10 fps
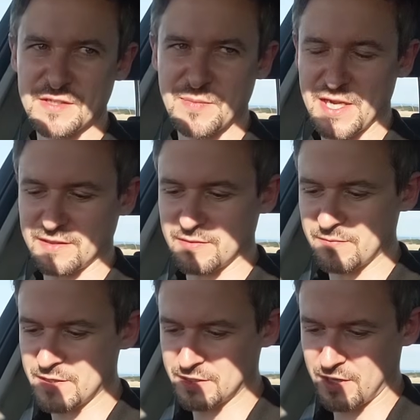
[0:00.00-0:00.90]
spec
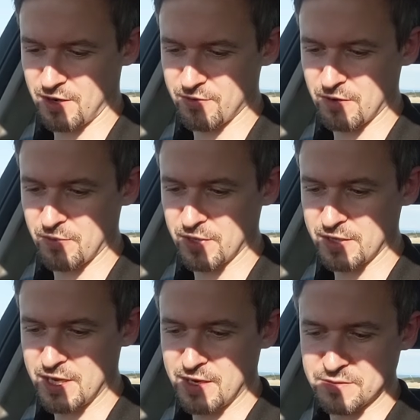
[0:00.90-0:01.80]
this car up, but
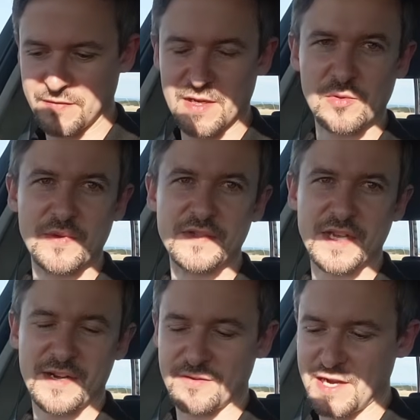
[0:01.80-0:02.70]
it was available with
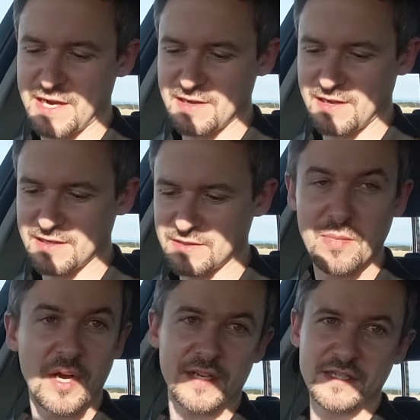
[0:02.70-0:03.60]
xenon headlights,
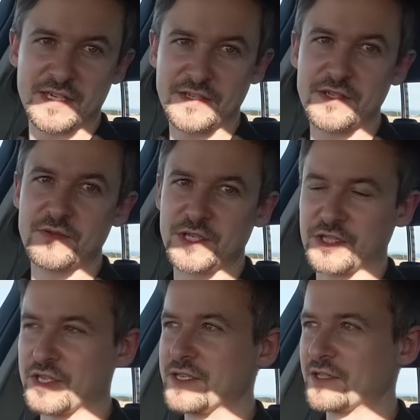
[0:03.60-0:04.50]
parking sensors, which
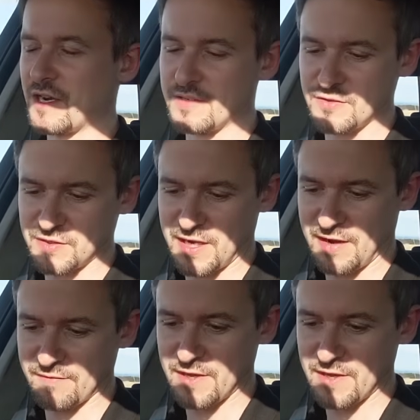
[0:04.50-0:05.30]
actually this car does have.